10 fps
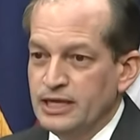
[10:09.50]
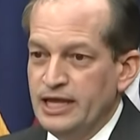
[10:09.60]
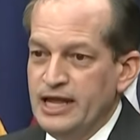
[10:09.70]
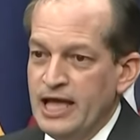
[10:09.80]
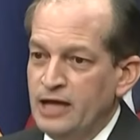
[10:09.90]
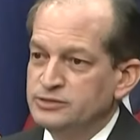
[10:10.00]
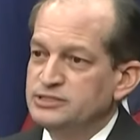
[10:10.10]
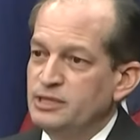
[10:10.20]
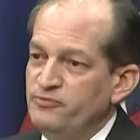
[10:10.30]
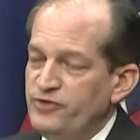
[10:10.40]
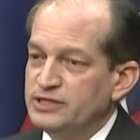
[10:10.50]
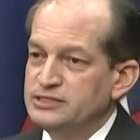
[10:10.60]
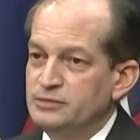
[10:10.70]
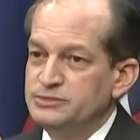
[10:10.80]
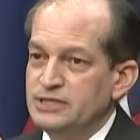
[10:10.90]
and how some
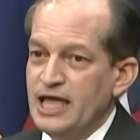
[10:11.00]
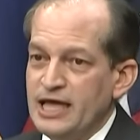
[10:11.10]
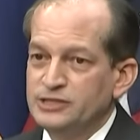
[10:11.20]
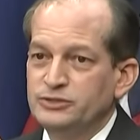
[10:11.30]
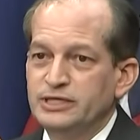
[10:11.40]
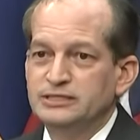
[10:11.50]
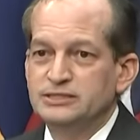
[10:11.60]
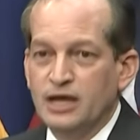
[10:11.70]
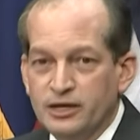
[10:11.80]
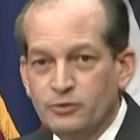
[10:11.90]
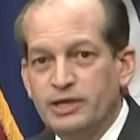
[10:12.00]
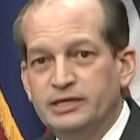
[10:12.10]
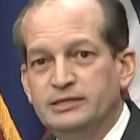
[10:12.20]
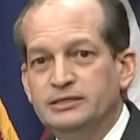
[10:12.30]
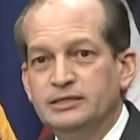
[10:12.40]
victims actually
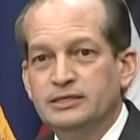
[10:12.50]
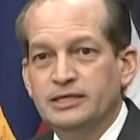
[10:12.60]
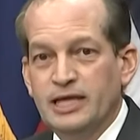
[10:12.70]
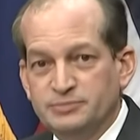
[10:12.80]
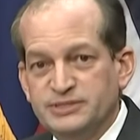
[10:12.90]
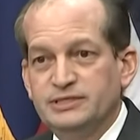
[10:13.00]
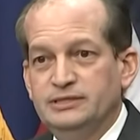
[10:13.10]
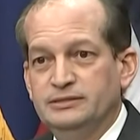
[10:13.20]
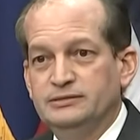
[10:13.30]
exonerated Epstein.